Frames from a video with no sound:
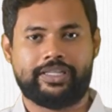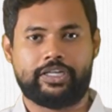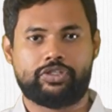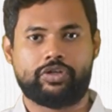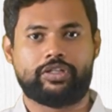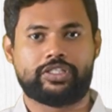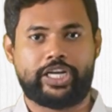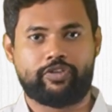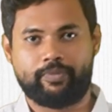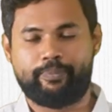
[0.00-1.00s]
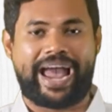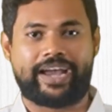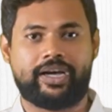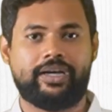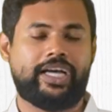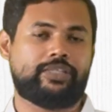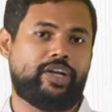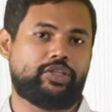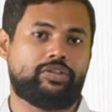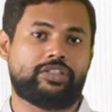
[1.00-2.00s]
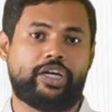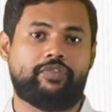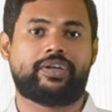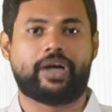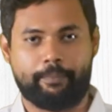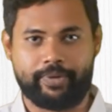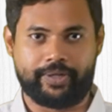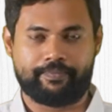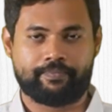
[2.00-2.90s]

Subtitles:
that is on the side of the bank as well as on the side of the company.